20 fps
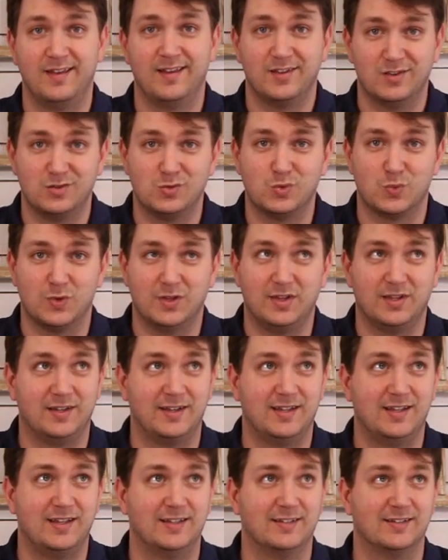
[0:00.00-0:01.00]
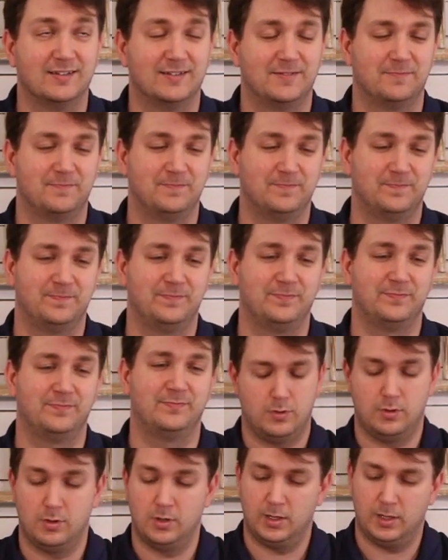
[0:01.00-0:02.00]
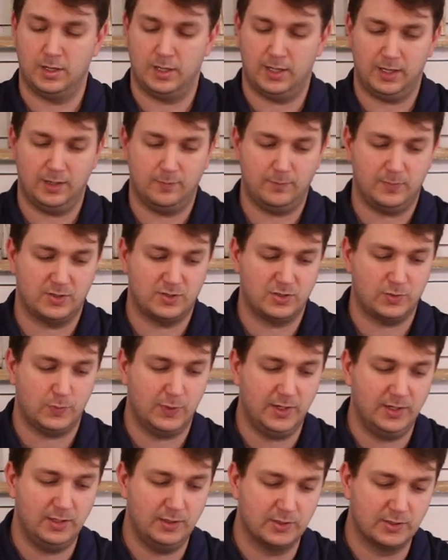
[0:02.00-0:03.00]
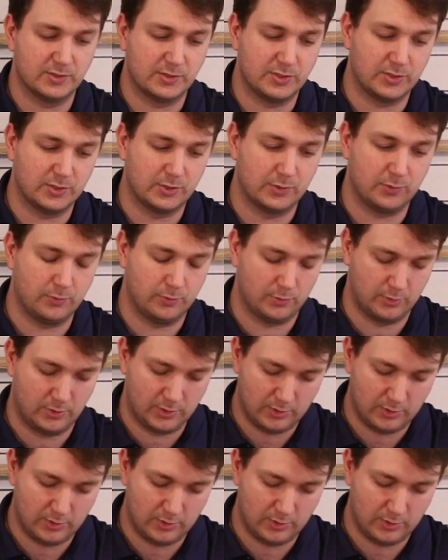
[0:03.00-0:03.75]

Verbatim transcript: those are really neat. In between the two,